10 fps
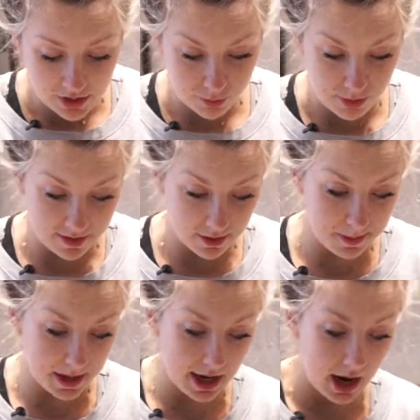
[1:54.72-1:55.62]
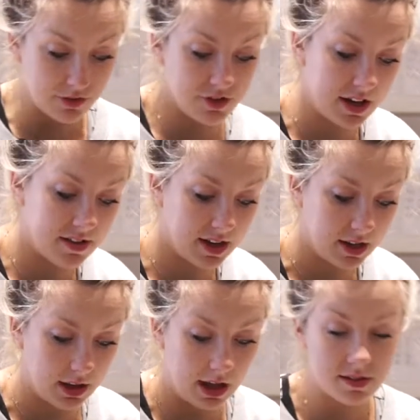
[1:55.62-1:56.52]
this recipe, after testing
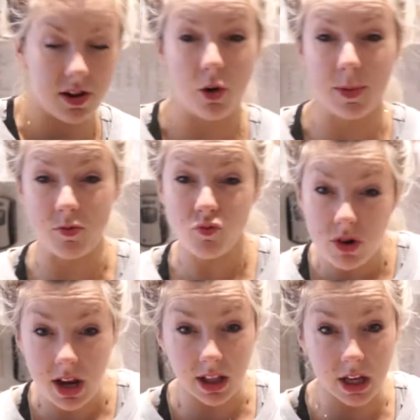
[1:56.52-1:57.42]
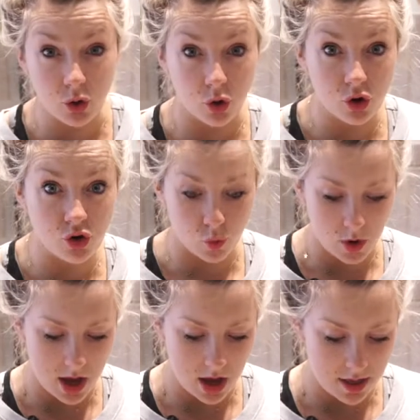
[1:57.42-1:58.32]
it last night, will be really good
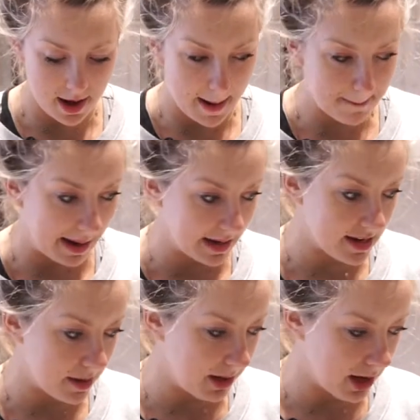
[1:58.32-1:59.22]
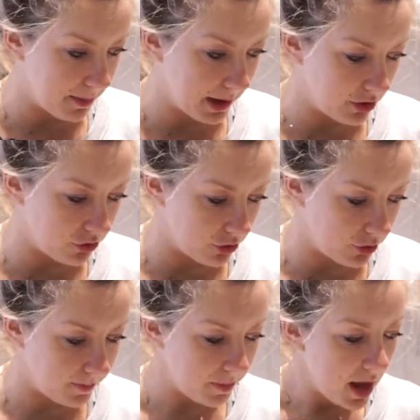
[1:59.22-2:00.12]
with macadamia nut butter
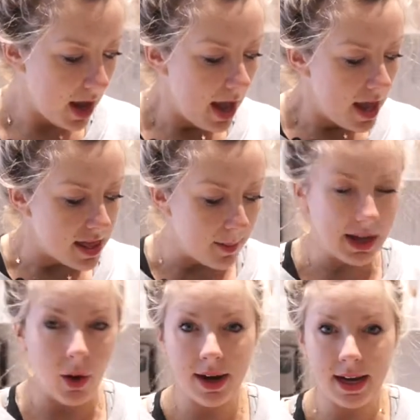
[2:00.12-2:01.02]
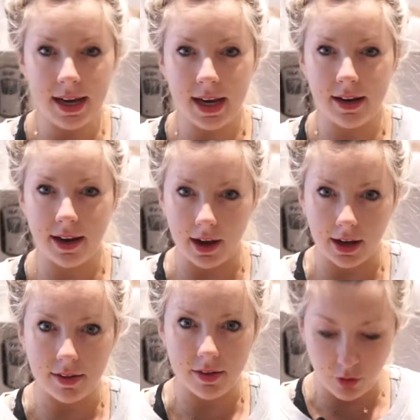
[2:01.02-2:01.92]
too. Then we're going in here now,
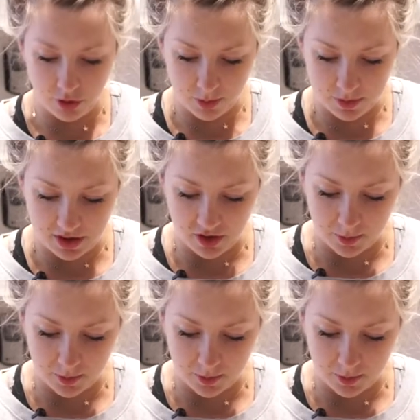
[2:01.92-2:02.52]
gets the Christmassy